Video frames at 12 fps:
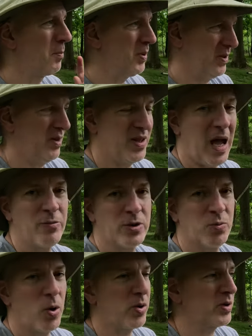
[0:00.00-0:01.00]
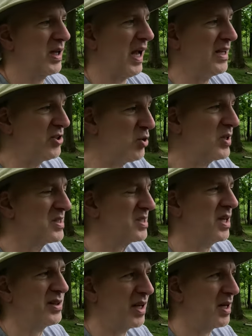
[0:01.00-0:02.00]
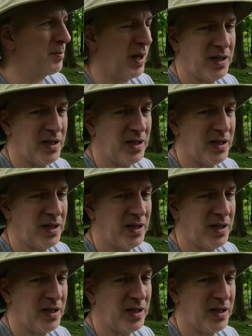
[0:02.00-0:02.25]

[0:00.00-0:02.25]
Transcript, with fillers: but that would work and you can set that up